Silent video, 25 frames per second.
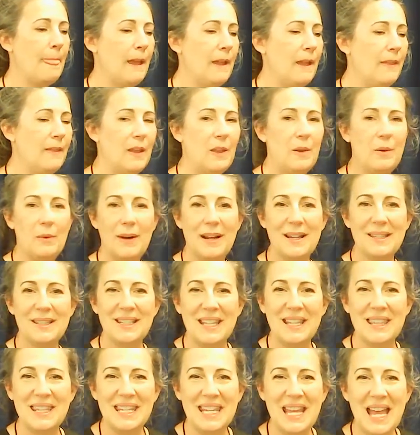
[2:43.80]
And then the
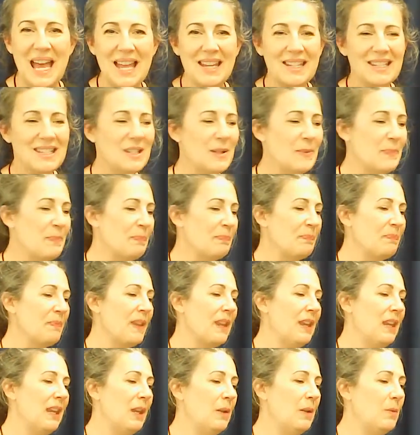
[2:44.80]
rest at the end.
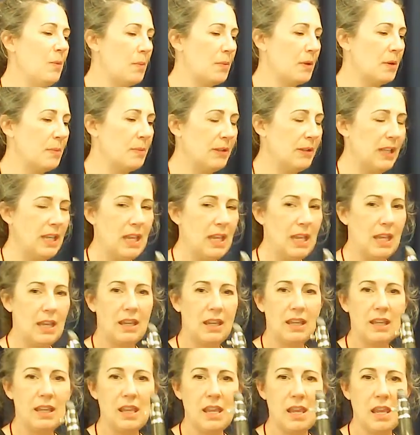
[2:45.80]
And when we're
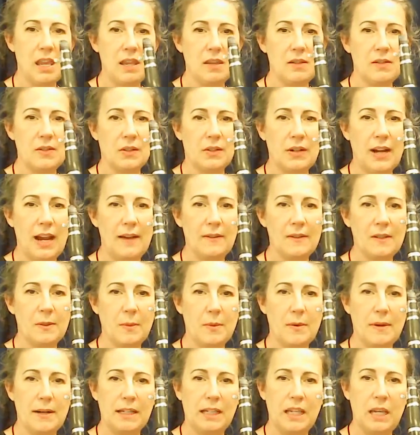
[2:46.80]
playing E's or F's,
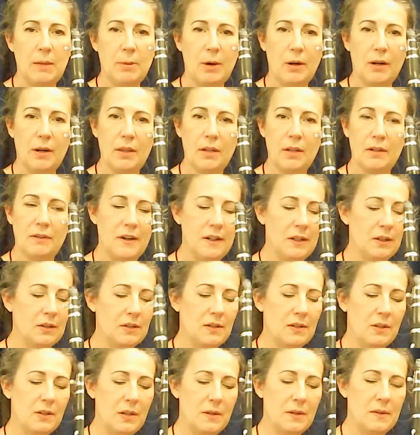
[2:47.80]
we want to keep our other
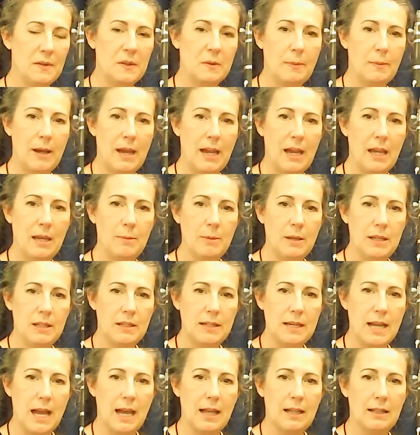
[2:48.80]
fingers close by, but
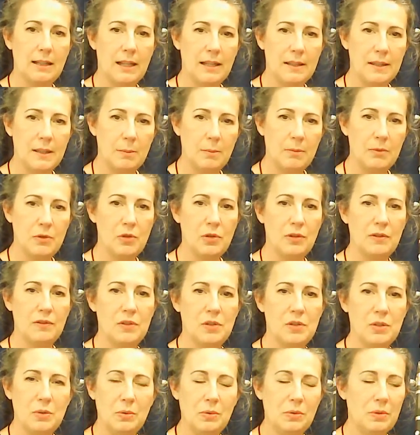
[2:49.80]
not let them
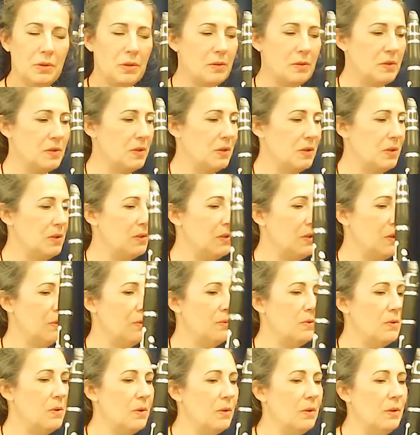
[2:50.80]
drift too close to the
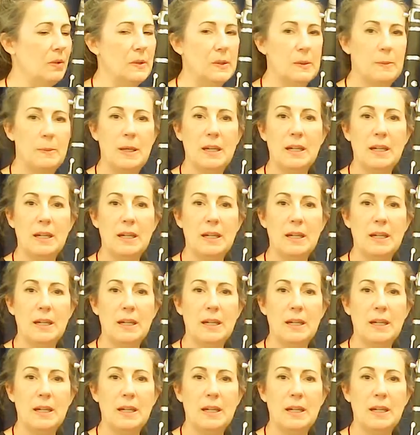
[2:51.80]
tone holes,